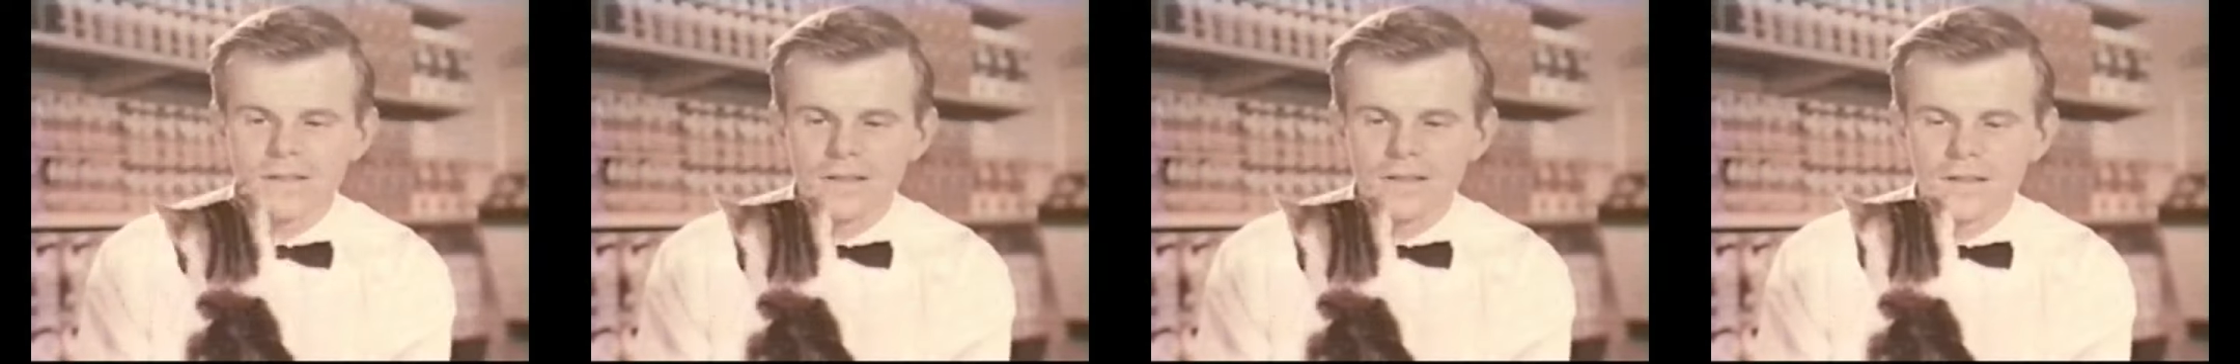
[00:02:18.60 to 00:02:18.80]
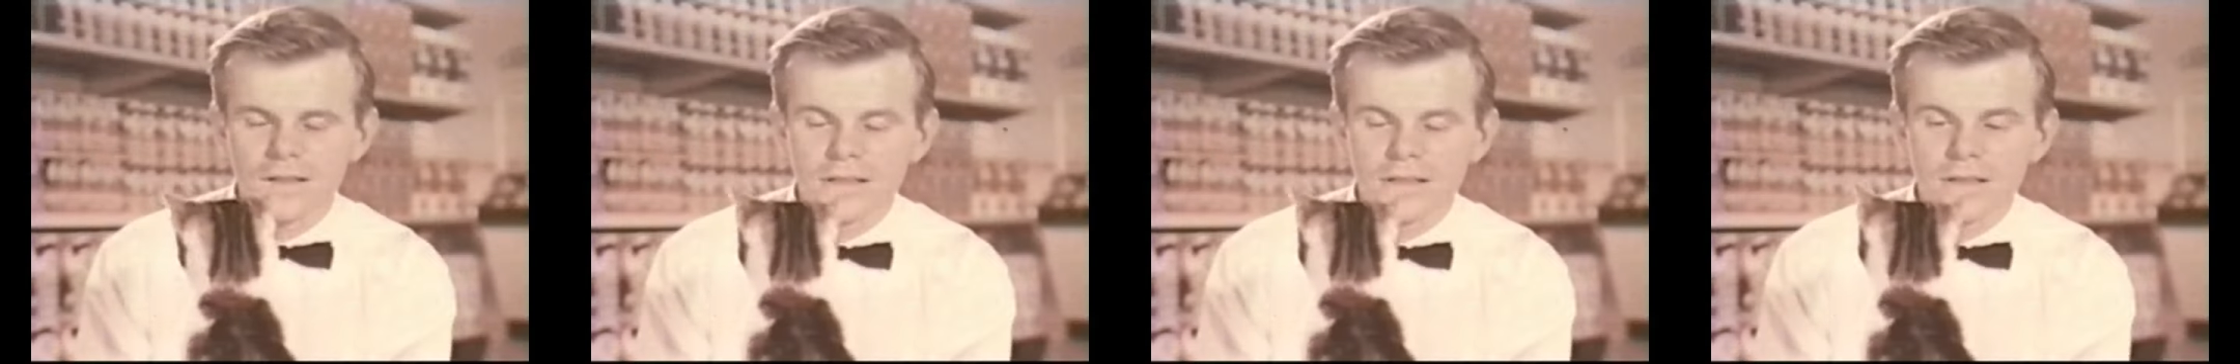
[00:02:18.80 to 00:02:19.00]

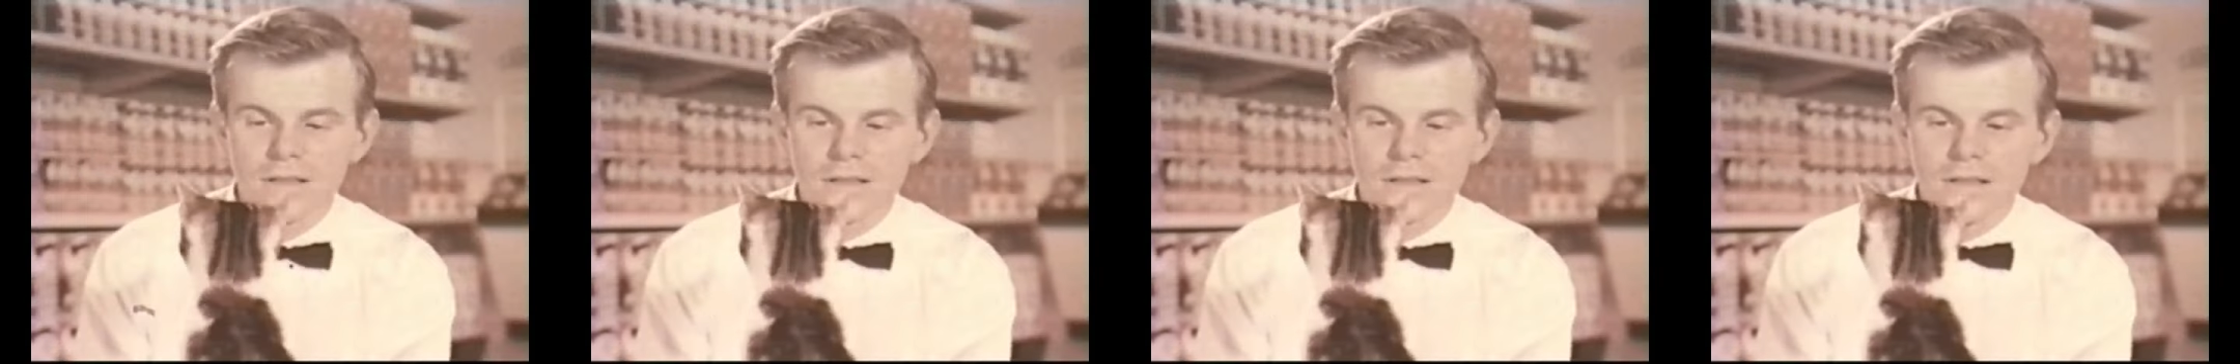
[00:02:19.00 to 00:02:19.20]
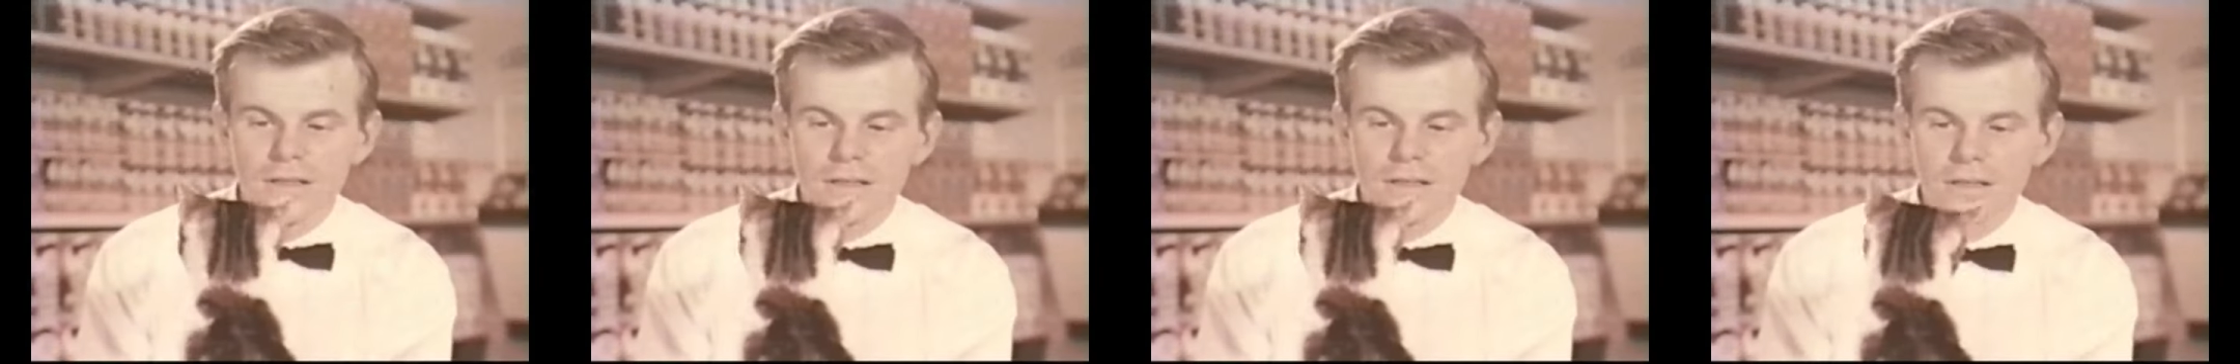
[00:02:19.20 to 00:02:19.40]
You know,
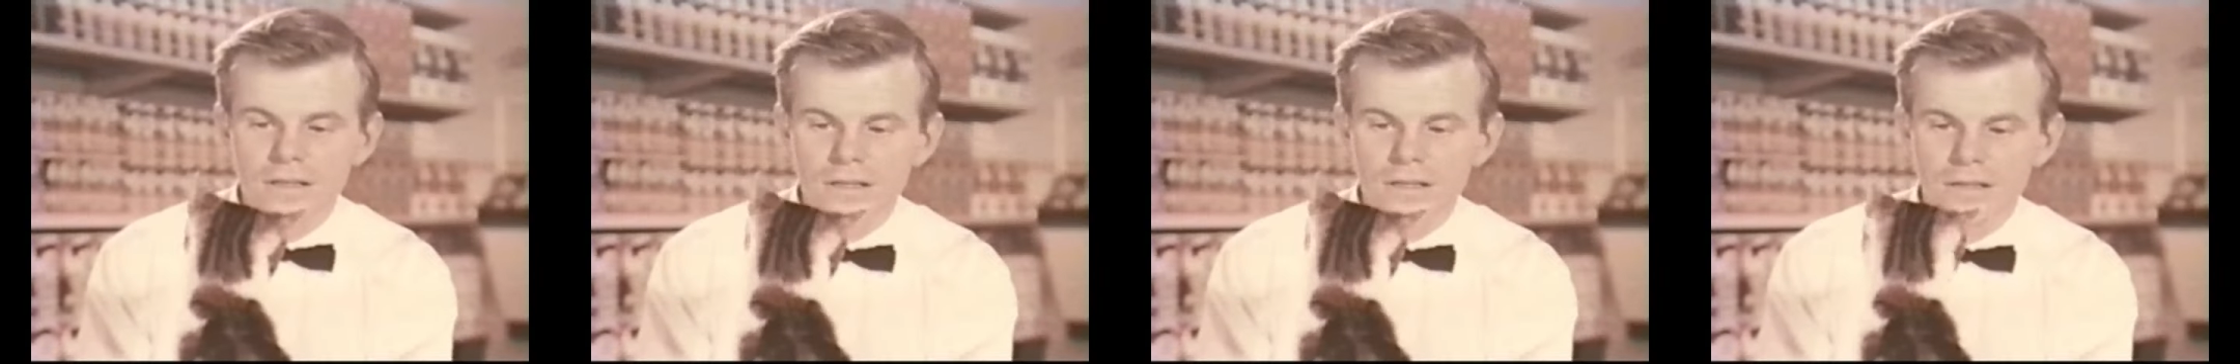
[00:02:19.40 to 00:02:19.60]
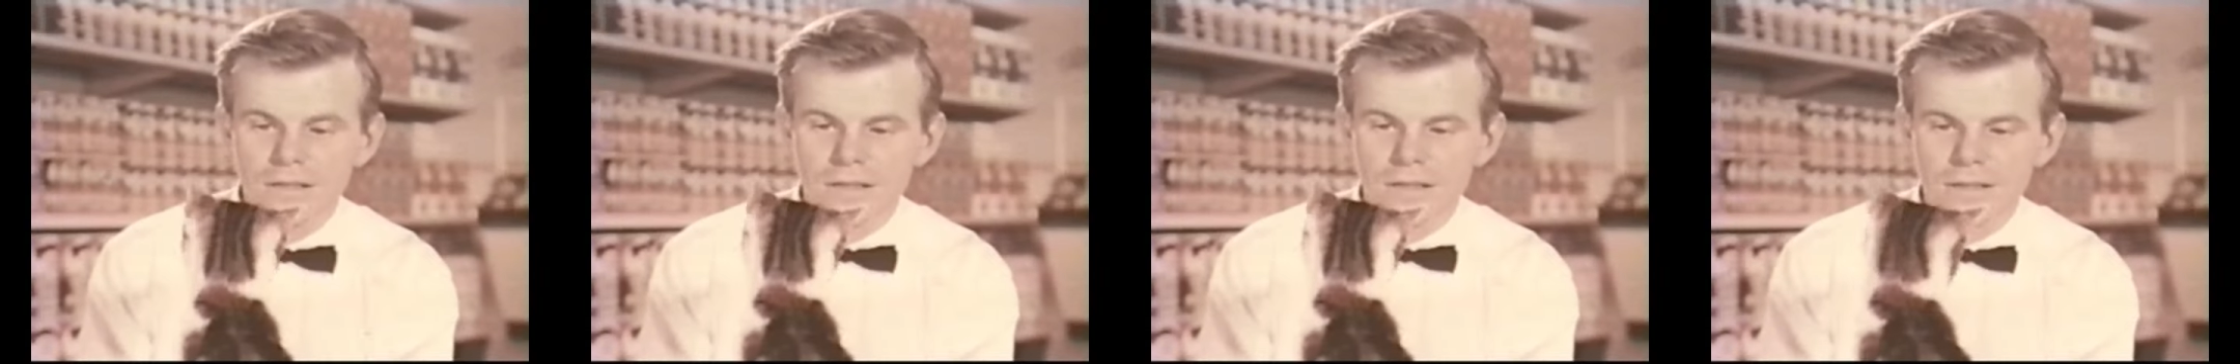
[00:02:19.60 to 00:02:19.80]
that's great.
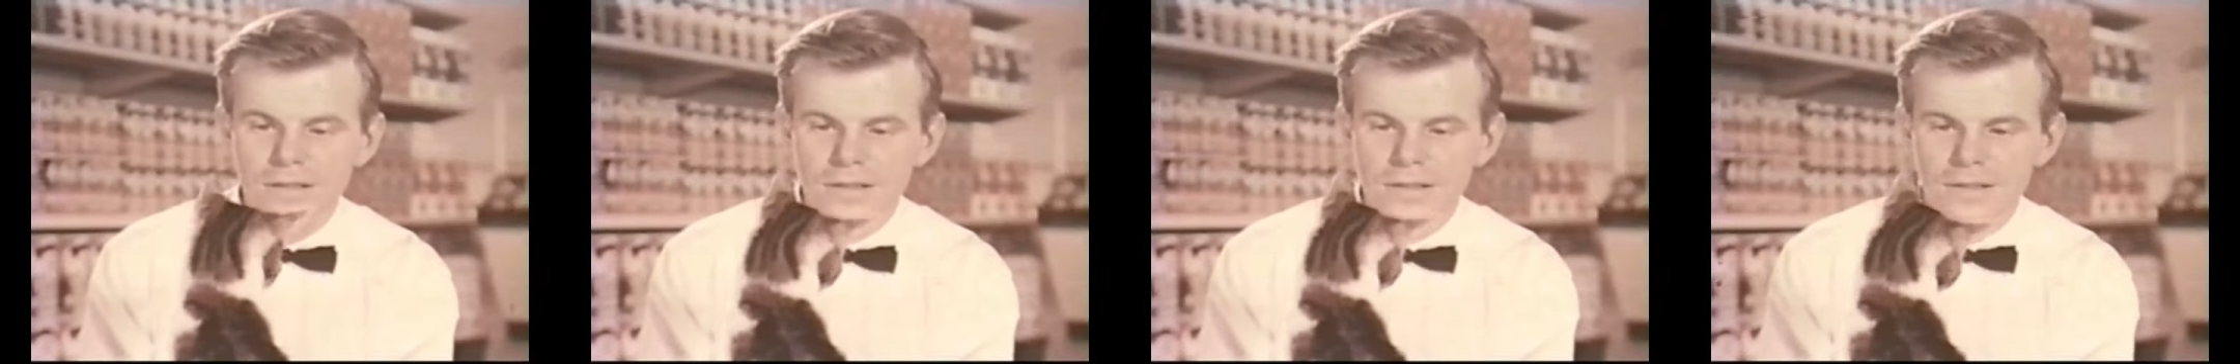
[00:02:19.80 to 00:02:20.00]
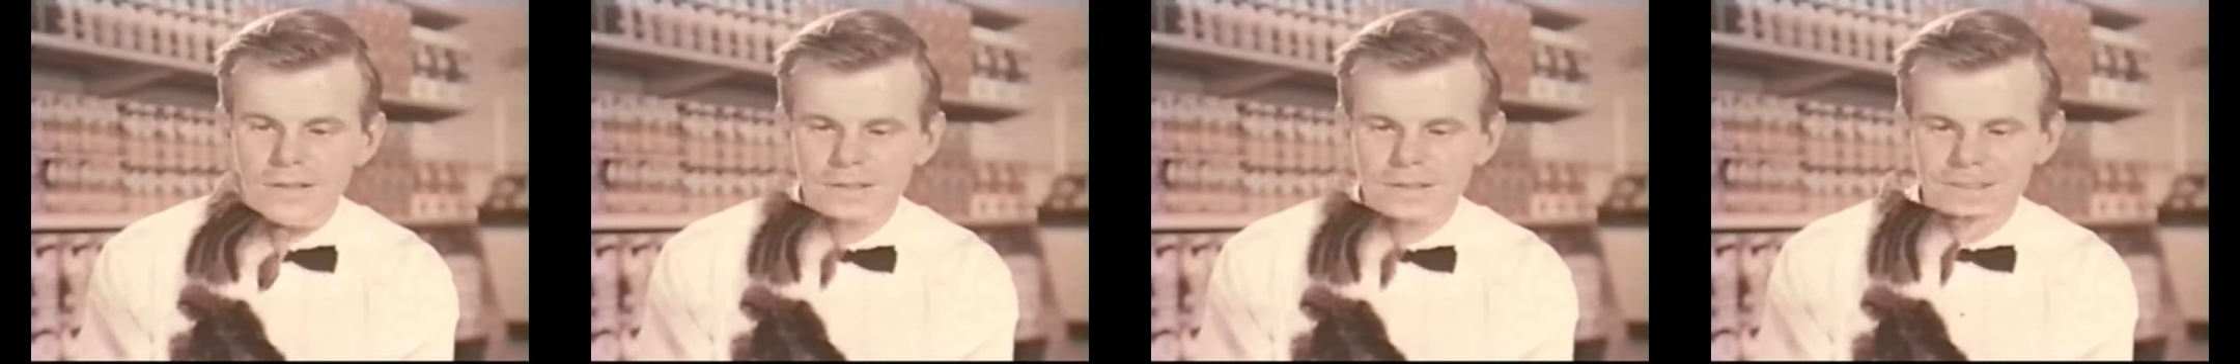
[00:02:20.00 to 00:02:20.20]
I'll
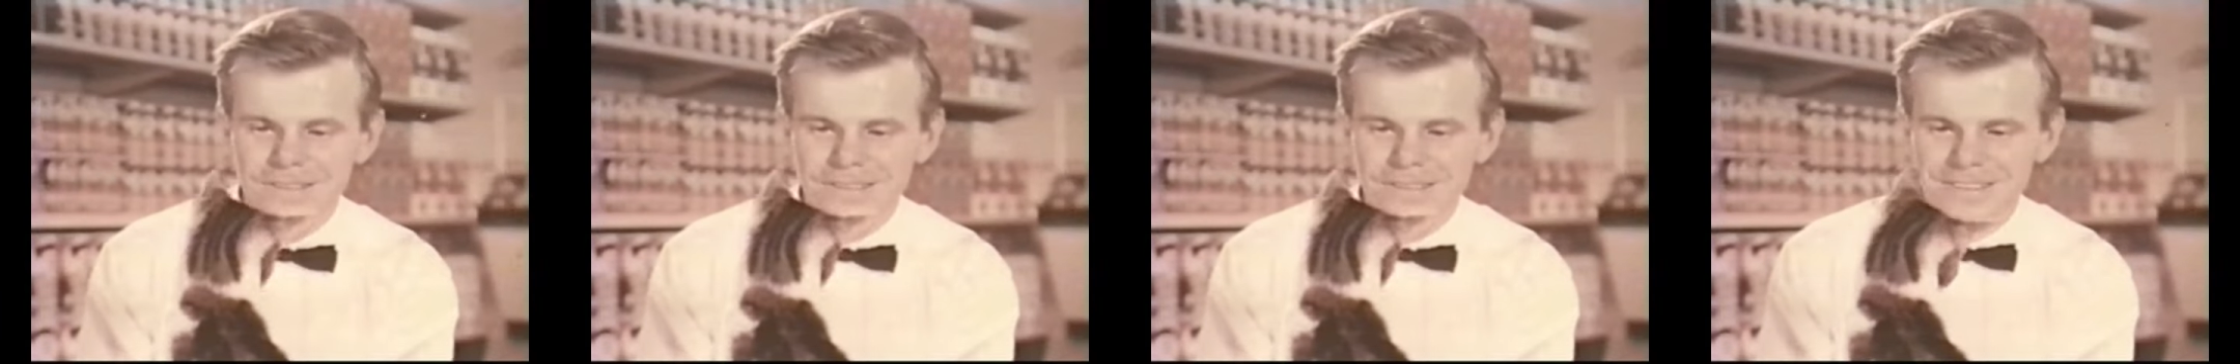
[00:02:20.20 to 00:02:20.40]
take it.